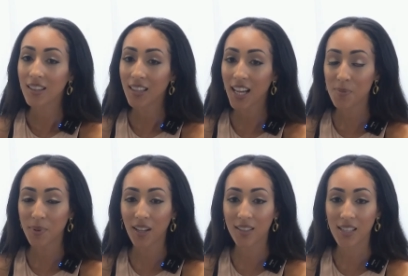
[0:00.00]
Last
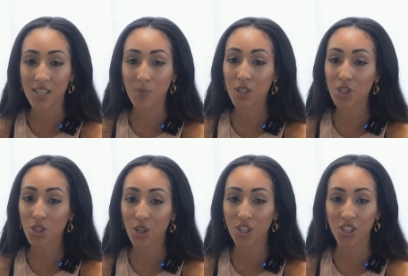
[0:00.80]
but not least, be
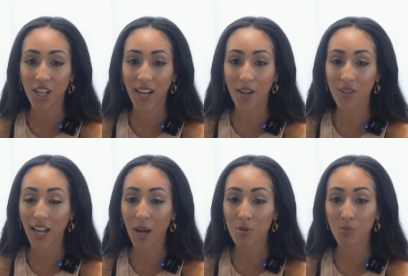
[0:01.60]
sure to check out the
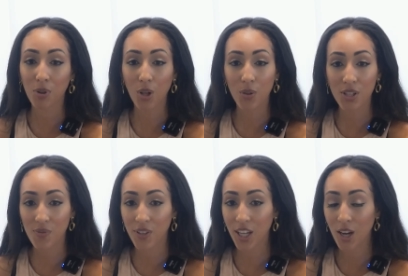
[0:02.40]
caption below this
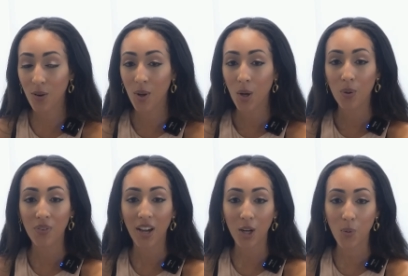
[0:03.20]
video.
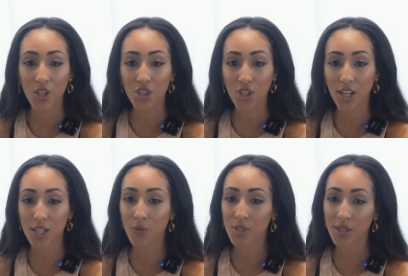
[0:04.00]
We've got
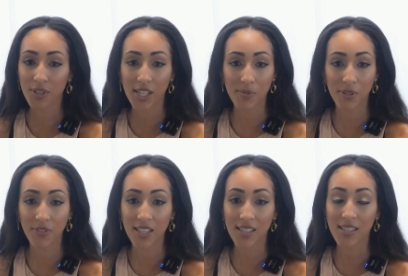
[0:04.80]
questionnaires for different types of
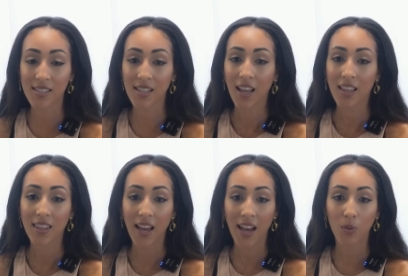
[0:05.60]
visas
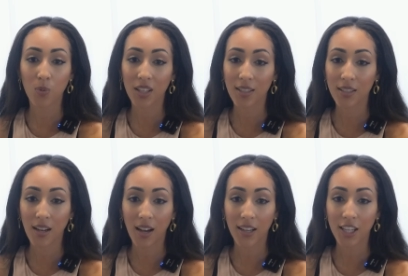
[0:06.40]
that we
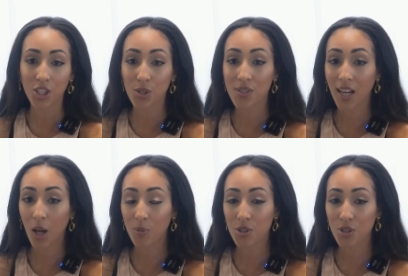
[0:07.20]
can use to
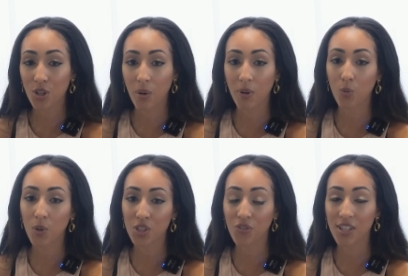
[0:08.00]
help you determine
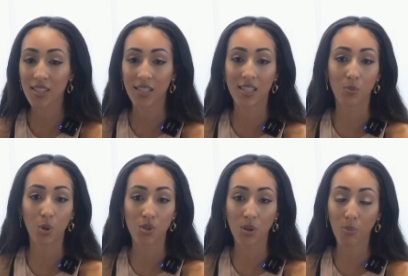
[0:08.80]
which visa is
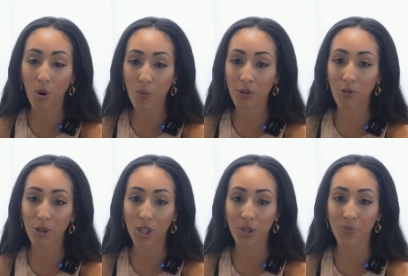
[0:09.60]
most appropriate for
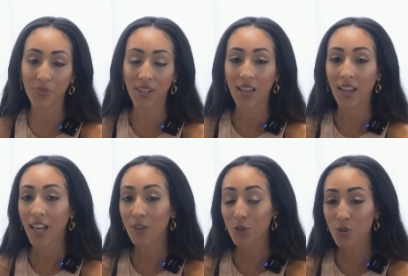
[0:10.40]
you.
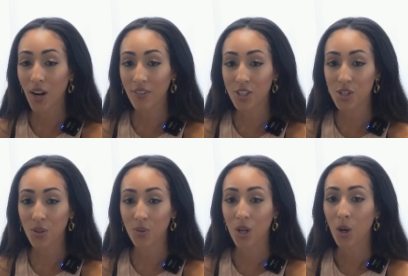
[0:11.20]
And if you're traveling
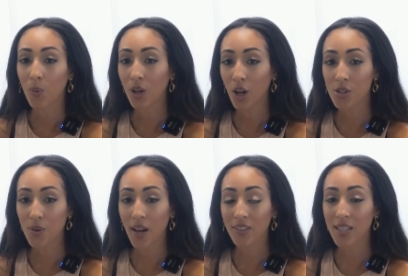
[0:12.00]
soon, we
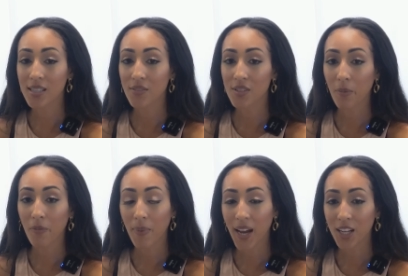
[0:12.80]
also have a list of some
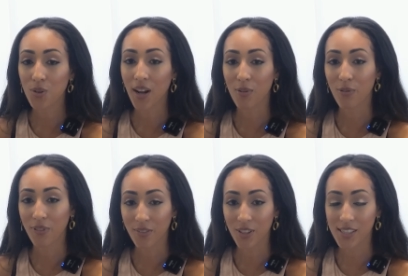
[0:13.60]
of my travel
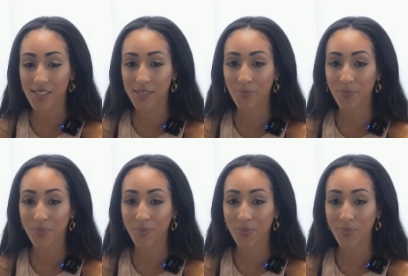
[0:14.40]
favorites.